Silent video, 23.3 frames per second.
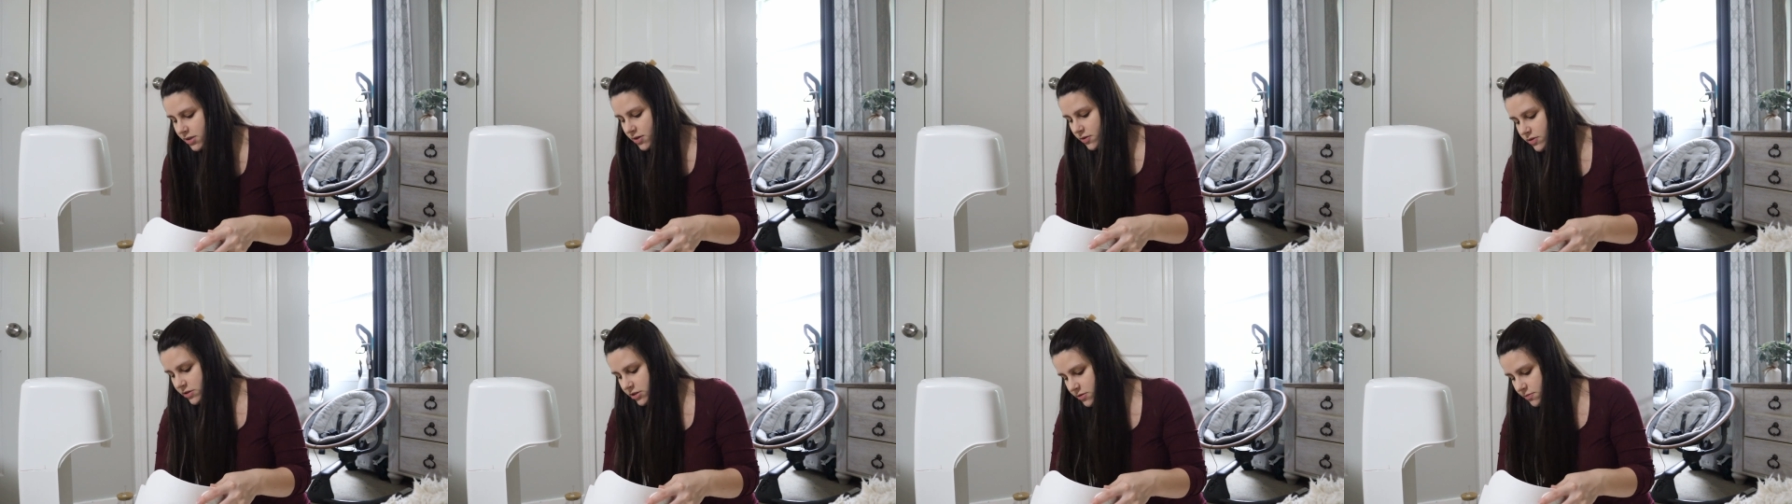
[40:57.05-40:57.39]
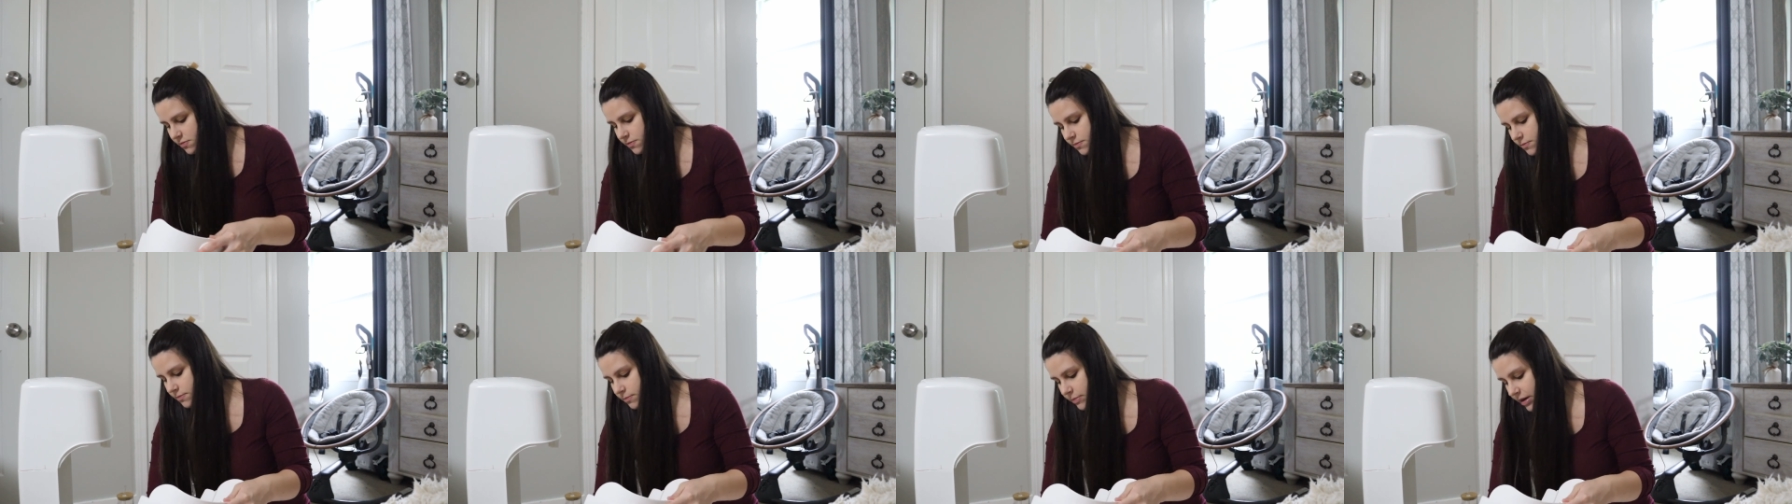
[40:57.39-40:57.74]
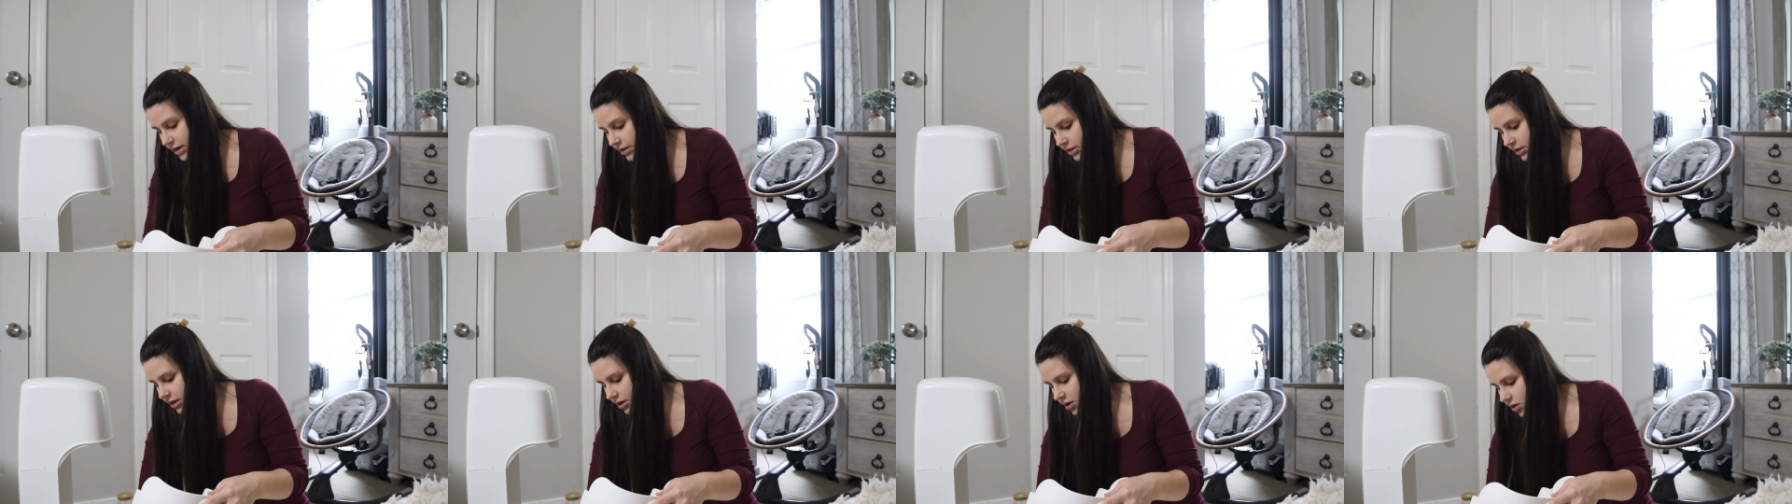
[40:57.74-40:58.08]
So it's
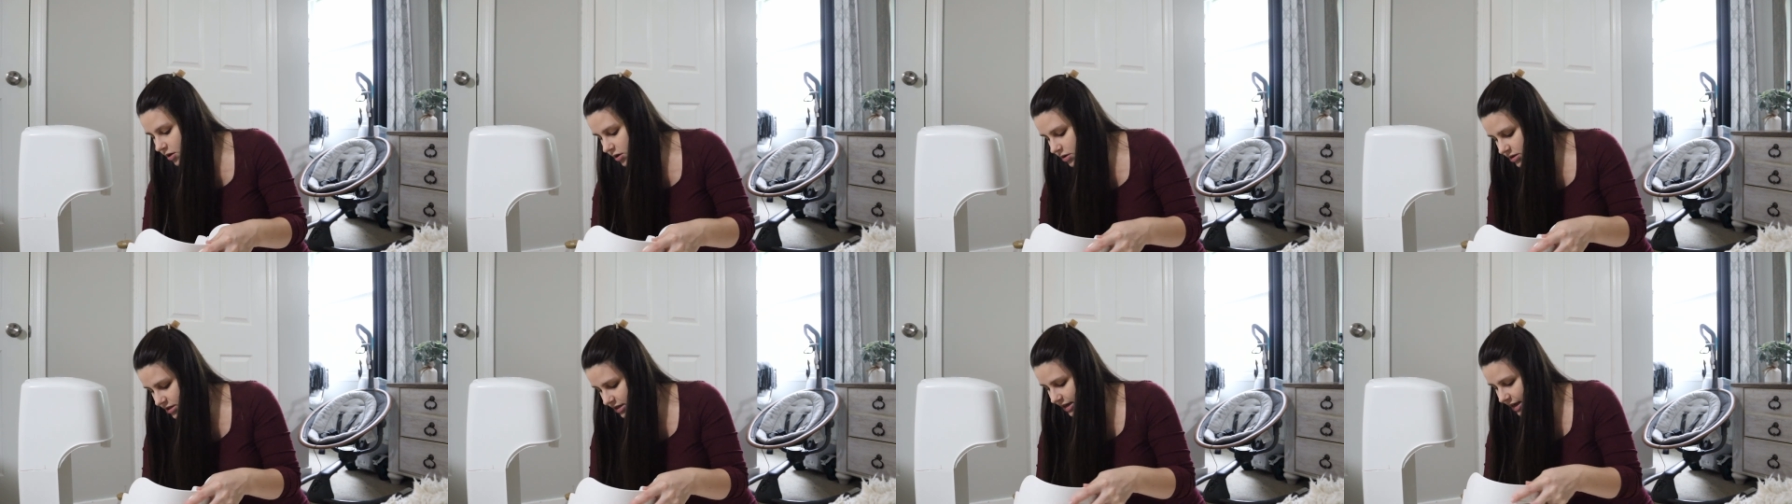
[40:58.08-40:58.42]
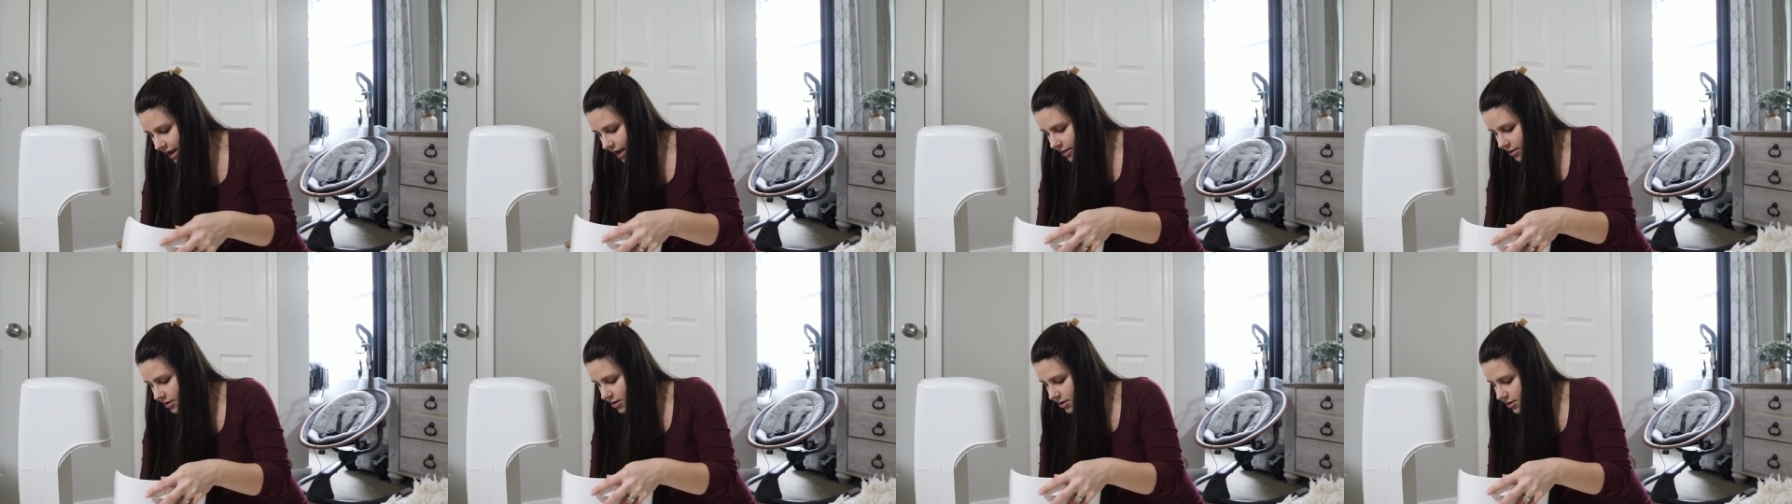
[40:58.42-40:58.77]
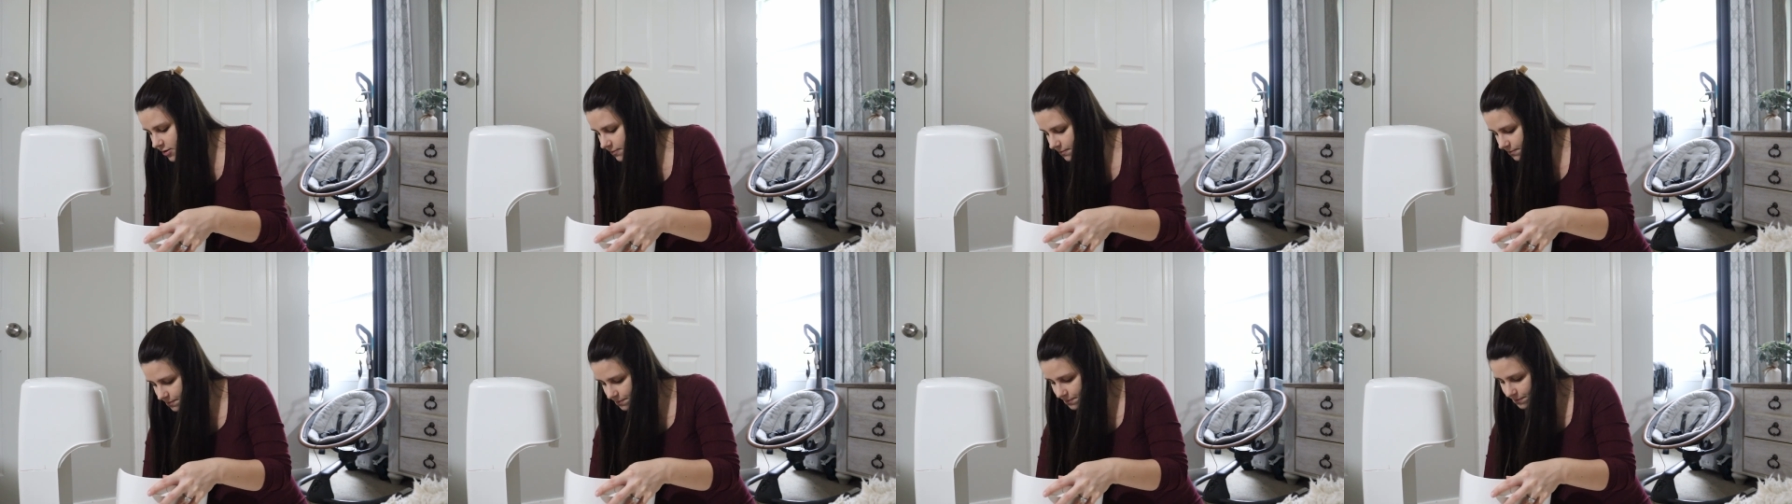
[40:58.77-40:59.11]
mainly all
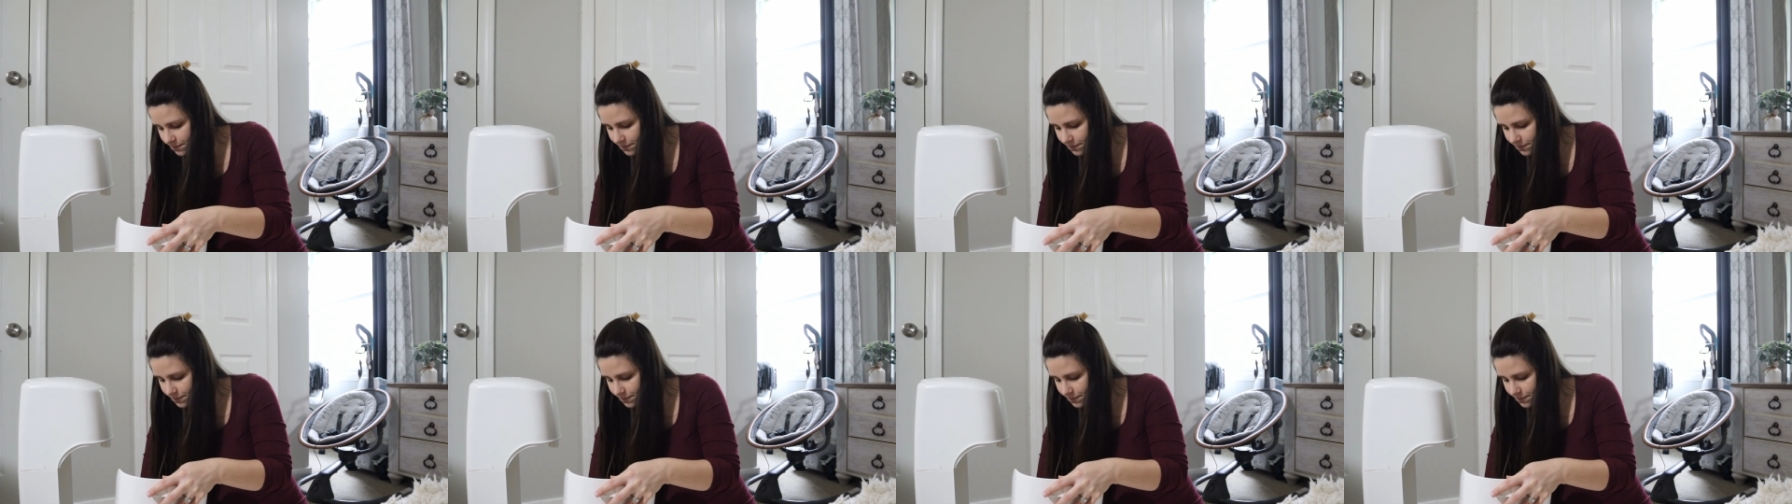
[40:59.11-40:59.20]
together.